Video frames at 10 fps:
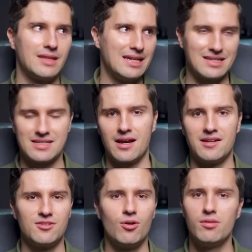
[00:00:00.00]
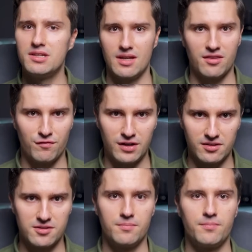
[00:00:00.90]
data science, and all these other
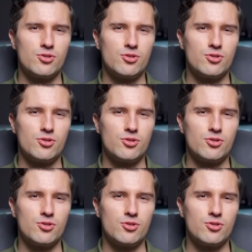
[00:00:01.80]
fields.